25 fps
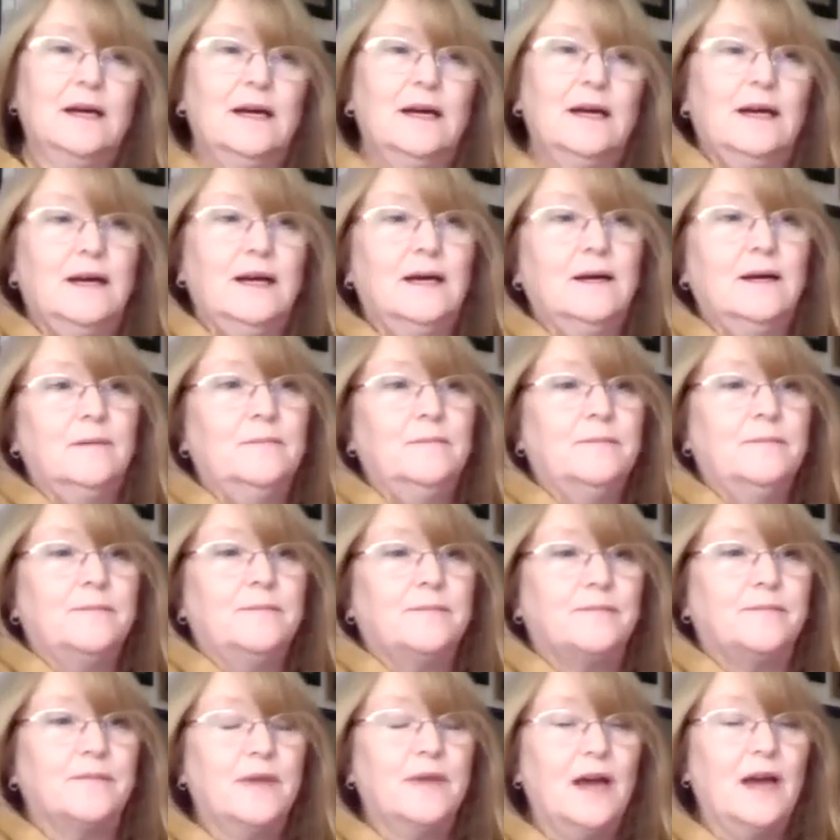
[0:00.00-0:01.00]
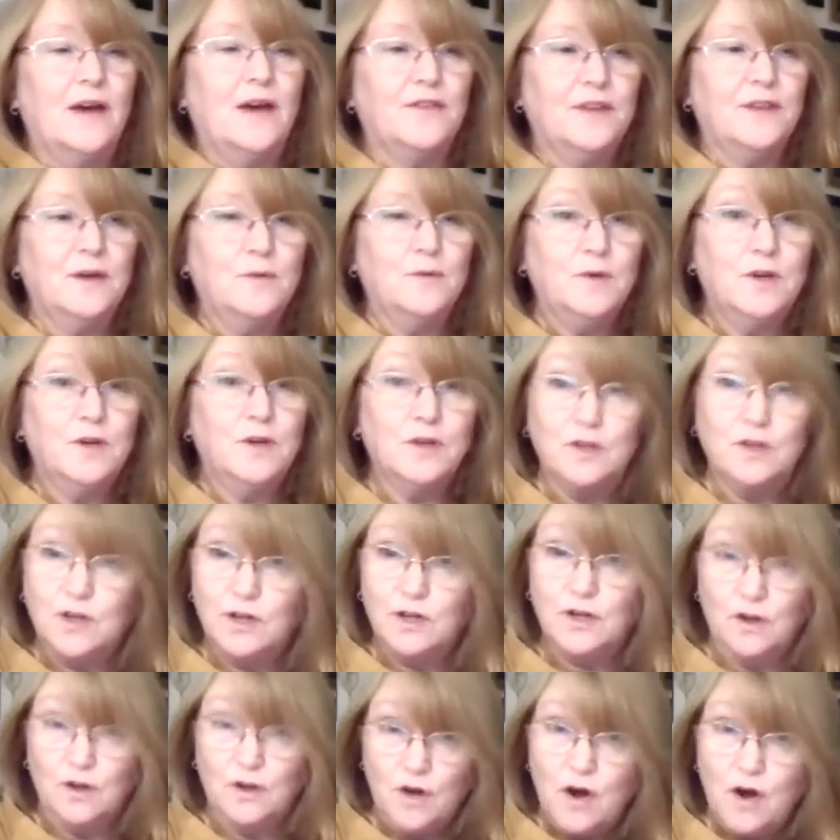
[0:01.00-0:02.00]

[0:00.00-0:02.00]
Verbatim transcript: Um, I think we could learn a